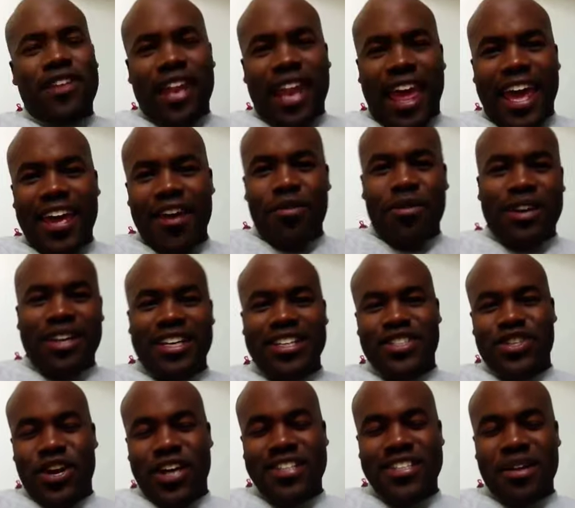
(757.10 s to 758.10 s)
the
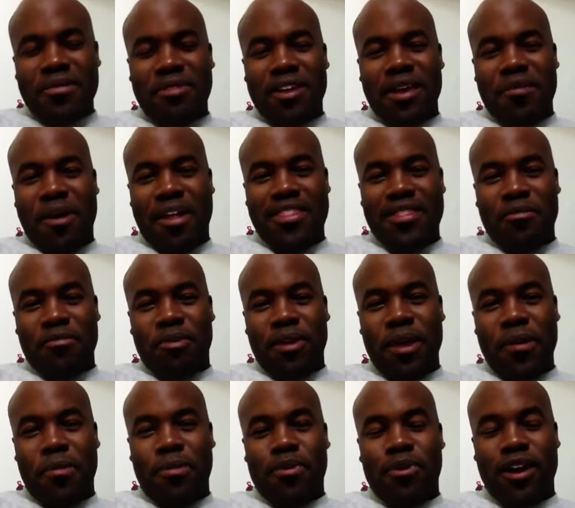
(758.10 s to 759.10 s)
language? You asked something about the
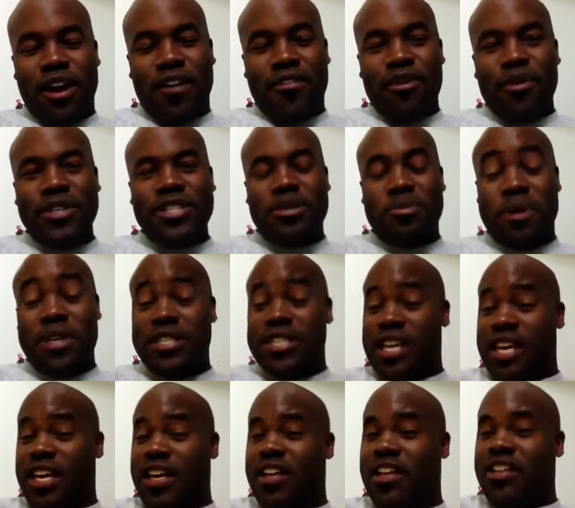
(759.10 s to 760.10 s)
people here. Everyone speaks
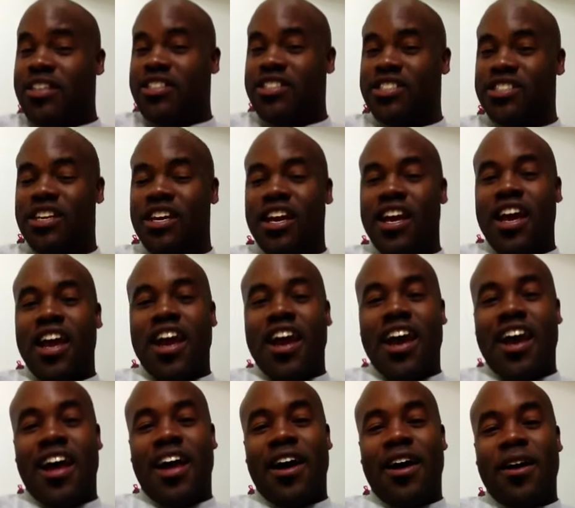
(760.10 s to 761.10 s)
English.
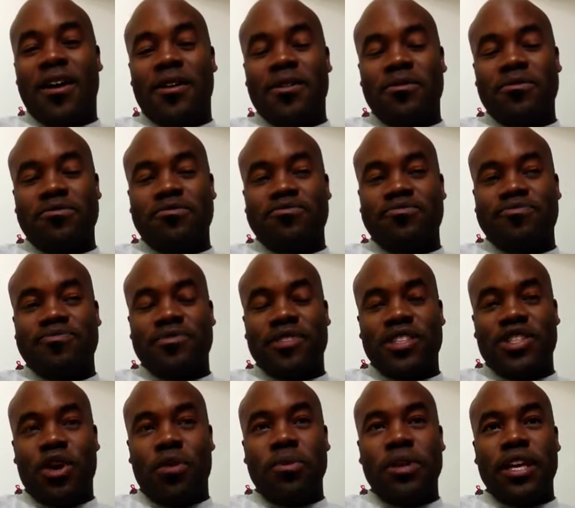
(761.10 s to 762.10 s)

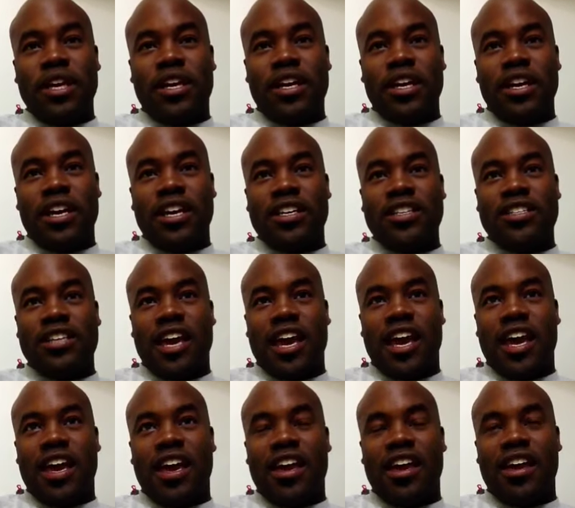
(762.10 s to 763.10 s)
Dominica is
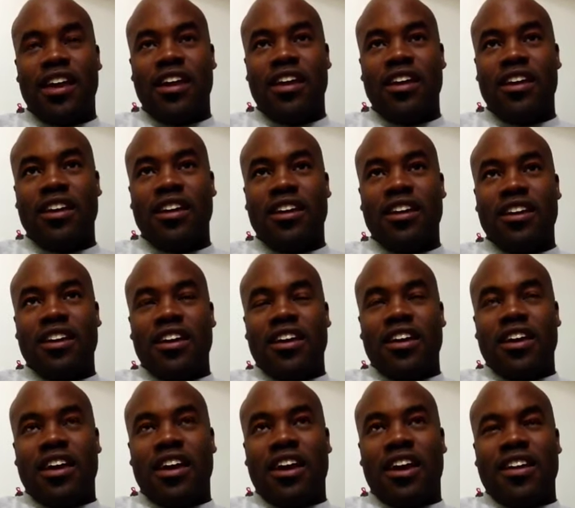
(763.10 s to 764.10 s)
I
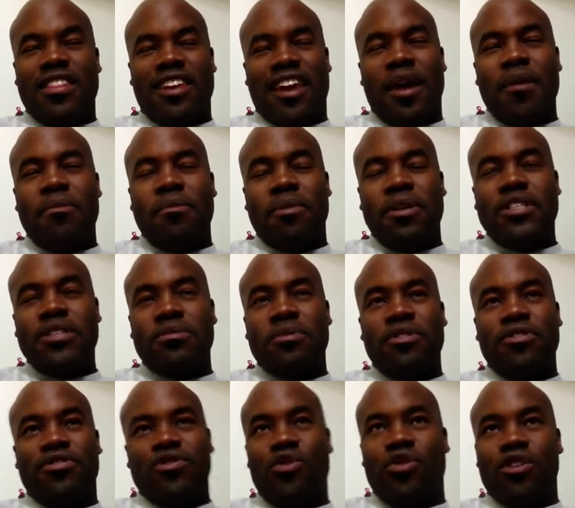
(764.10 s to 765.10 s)
think I mentioned
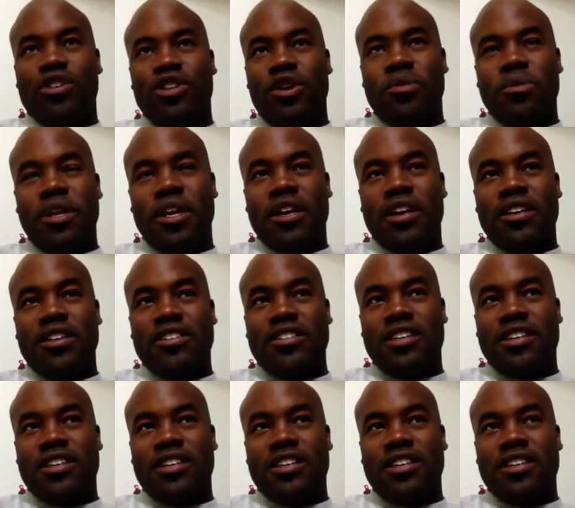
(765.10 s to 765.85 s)
before, Dominica